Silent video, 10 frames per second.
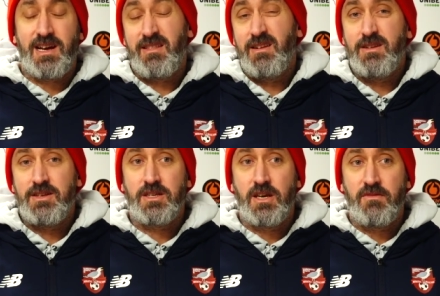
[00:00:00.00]
I think they
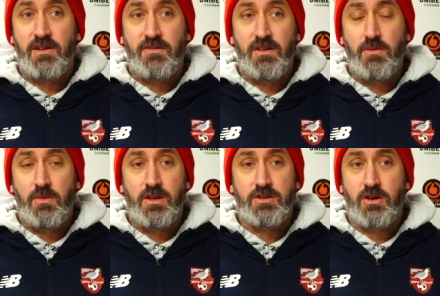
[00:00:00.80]
deserve it. I think they
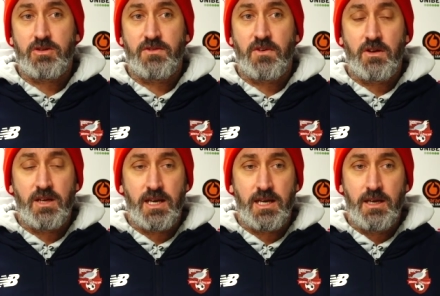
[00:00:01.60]
work their socks off all
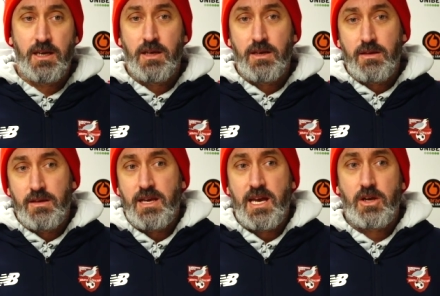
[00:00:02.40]
year.
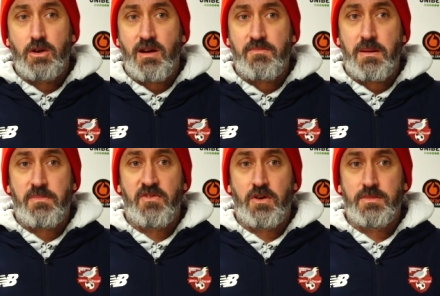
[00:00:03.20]
Yeah, you're going to have bad
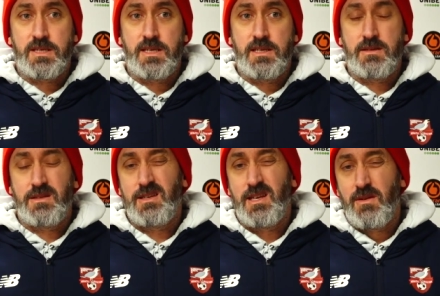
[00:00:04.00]
performances.
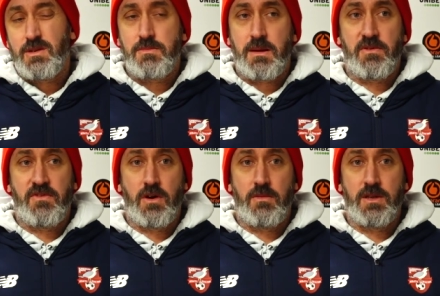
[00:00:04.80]
Today was a bad
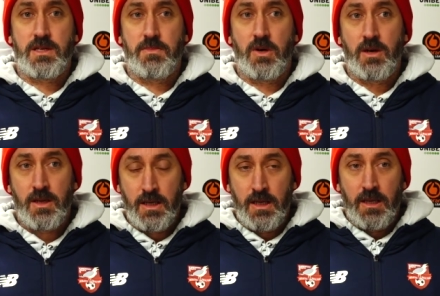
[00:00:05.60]
performance, but
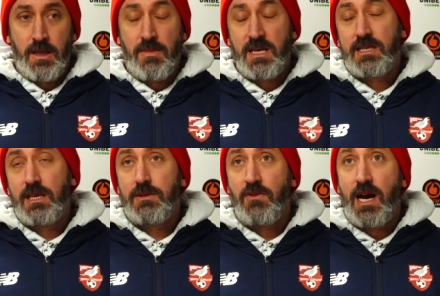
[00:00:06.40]
the best
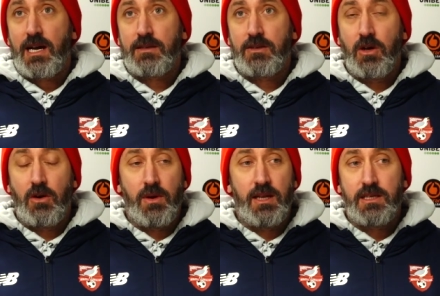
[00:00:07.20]
teams react,
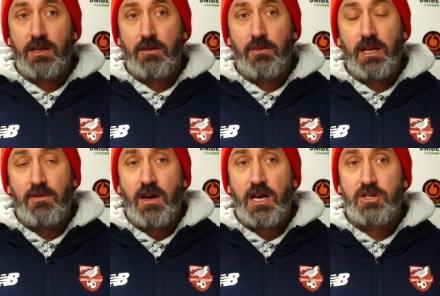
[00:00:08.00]
so we need
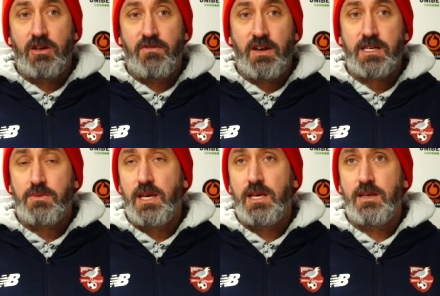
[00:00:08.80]
a reaction for next
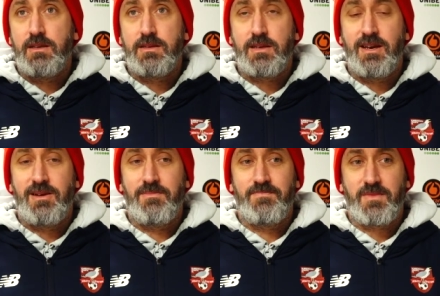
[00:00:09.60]
week, and
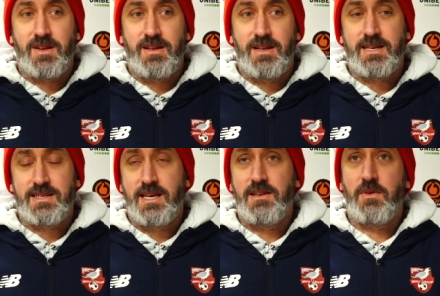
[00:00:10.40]
like I
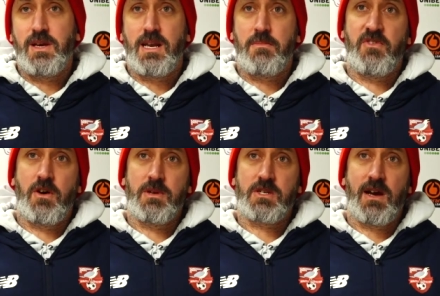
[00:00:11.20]
said, if we can get the
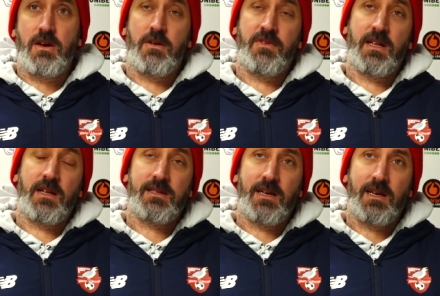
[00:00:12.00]
performance right, hopefully
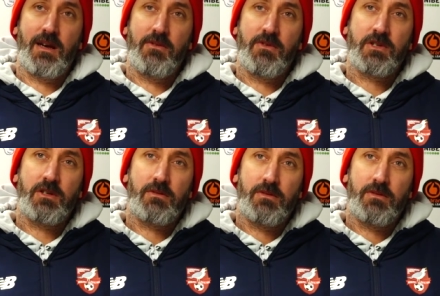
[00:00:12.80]
that'll take care of the result.